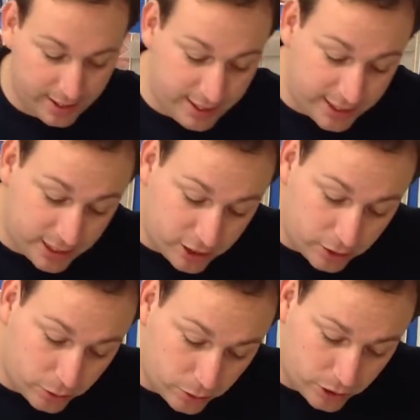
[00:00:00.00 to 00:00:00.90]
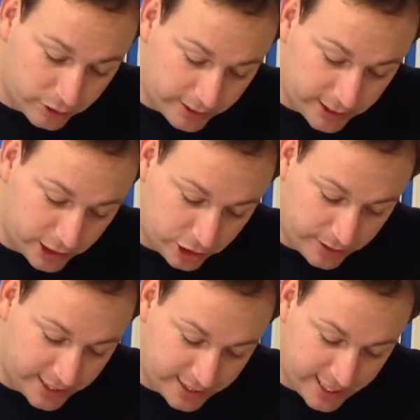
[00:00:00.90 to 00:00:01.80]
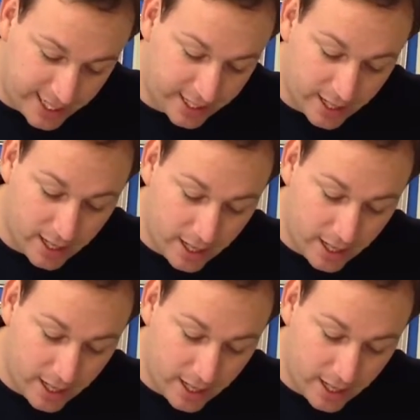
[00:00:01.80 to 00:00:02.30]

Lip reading: This is just ordinary distress ink,